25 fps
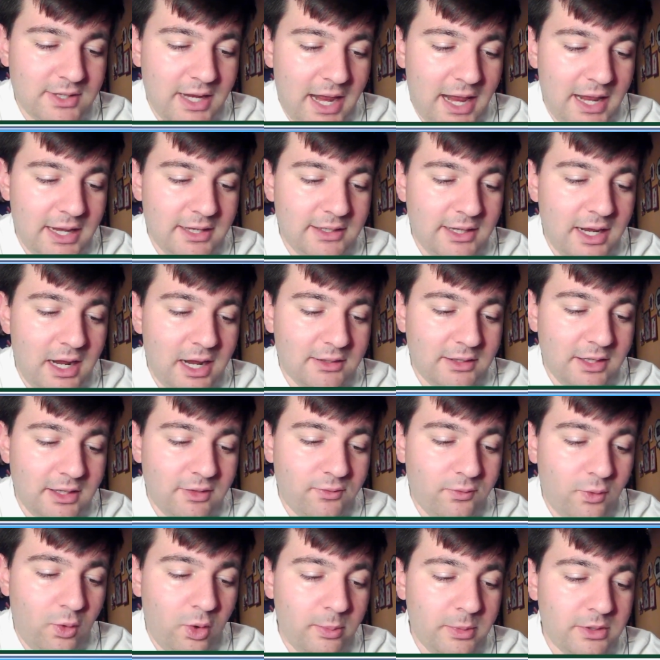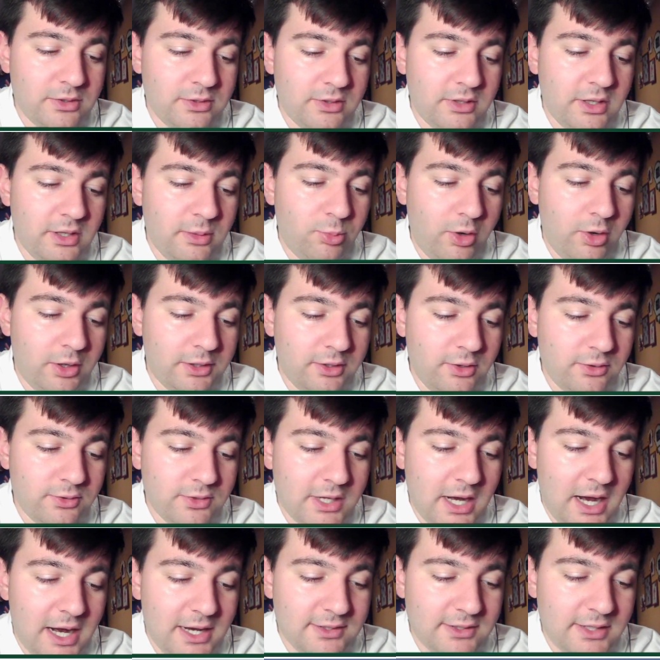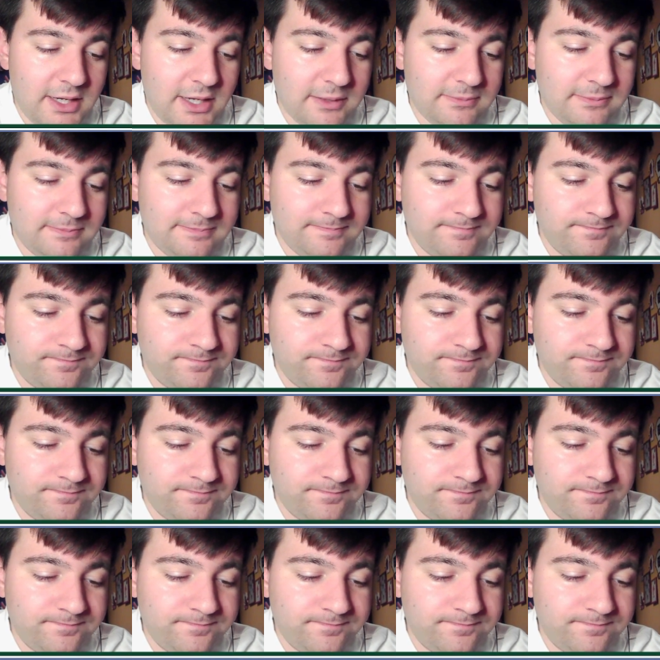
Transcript: and D'Onta Foreman, so they brought those guys in.